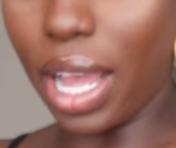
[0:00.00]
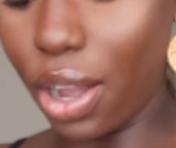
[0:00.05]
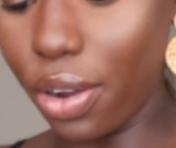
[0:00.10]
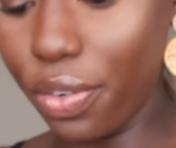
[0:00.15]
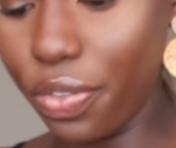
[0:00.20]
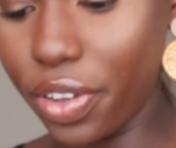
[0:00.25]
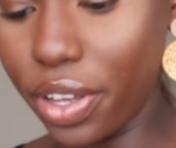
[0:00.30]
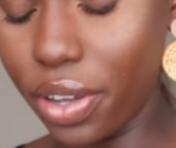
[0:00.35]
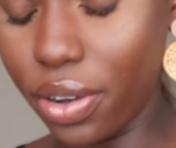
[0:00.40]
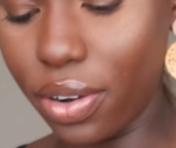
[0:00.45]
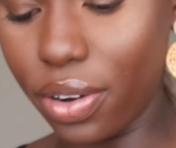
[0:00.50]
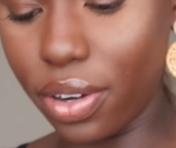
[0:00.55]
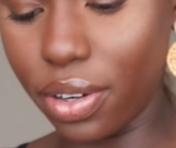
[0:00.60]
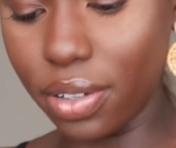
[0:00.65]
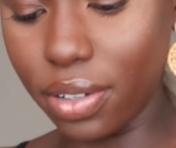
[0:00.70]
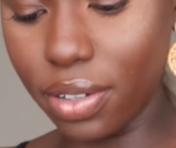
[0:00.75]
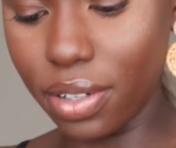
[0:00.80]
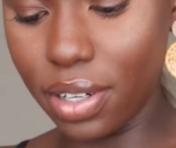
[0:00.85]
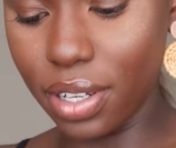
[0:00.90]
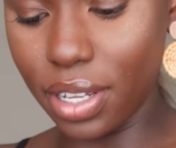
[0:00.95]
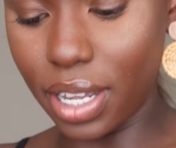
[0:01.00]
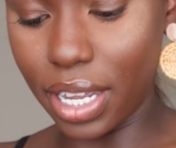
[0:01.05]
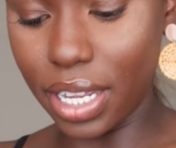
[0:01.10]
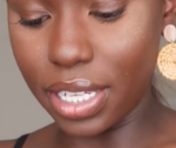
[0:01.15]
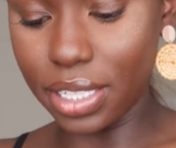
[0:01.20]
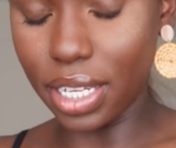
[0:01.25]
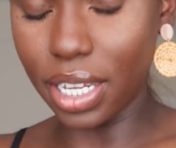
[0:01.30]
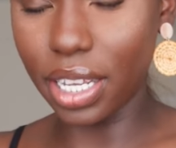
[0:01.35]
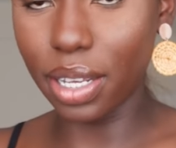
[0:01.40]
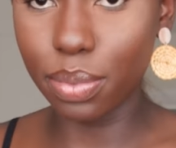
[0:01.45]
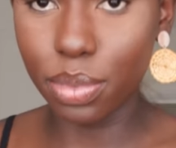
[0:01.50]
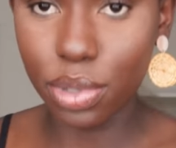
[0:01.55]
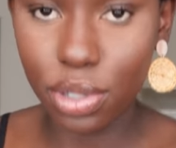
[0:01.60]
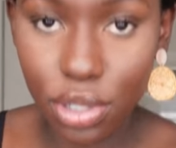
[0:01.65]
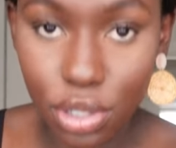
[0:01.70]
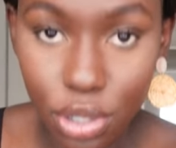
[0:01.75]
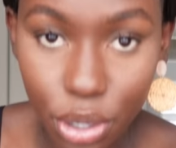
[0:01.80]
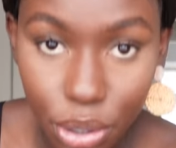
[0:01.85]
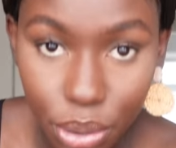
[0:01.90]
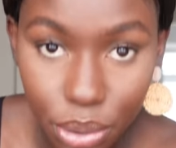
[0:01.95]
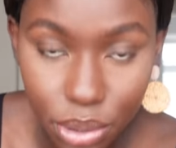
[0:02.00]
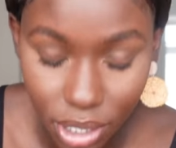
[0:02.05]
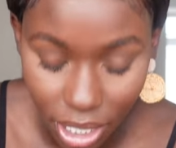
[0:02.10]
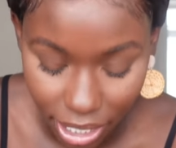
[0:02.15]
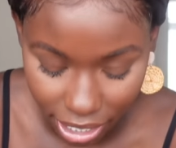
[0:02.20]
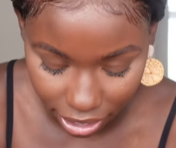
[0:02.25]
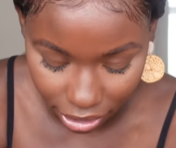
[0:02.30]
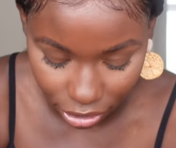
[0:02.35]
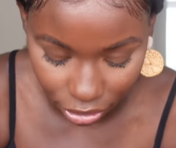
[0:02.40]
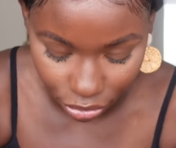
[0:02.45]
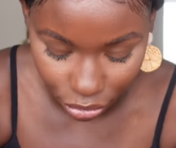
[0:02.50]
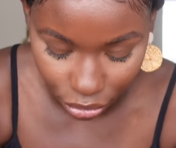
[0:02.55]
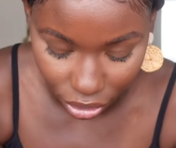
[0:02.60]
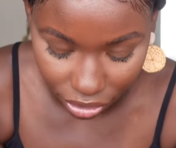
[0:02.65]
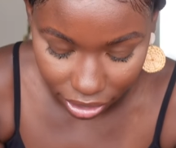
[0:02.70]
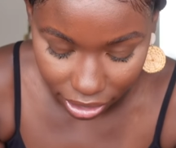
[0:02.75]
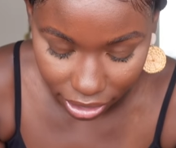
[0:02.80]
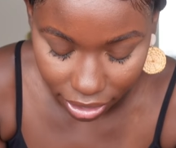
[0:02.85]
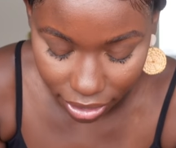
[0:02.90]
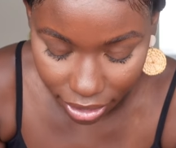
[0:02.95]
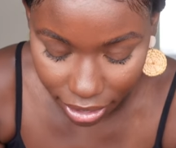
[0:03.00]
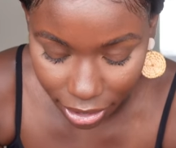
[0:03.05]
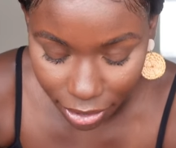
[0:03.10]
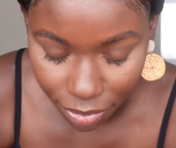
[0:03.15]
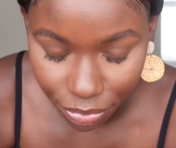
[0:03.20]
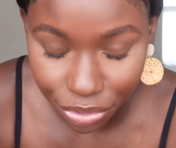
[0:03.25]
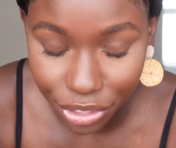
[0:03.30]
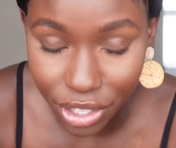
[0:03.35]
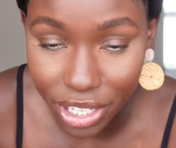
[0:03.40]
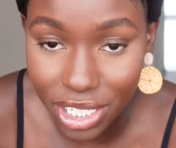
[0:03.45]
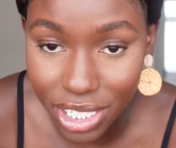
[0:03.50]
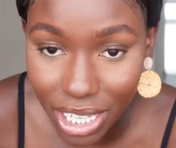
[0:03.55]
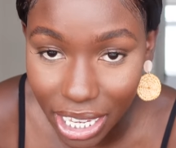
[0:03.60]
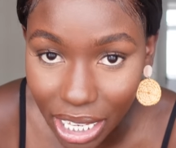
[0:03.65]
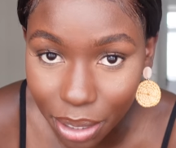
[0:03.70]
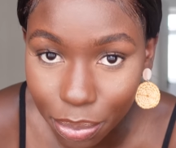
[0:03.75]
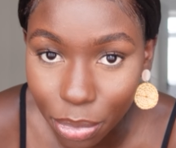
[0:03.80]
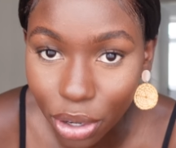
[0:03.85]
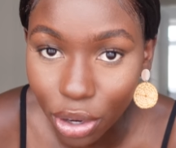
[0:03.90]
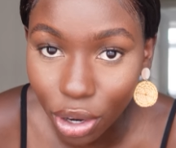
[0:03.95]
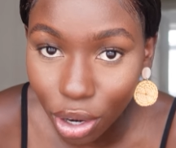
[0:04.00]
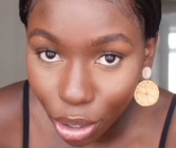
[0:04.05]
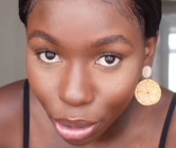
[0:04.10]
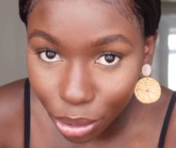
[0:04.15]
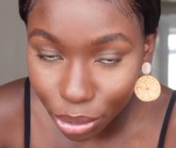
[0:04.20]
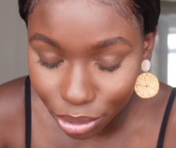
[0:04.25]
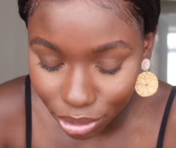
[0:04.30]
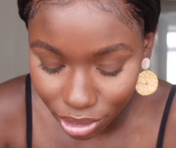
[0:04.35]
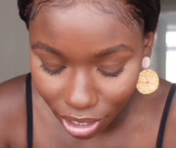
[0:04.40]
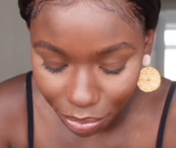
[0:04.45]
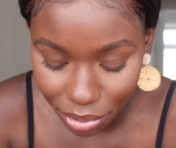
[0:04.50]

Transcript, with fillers: Outfit on, guys. I am so tired of wearing the same clothes.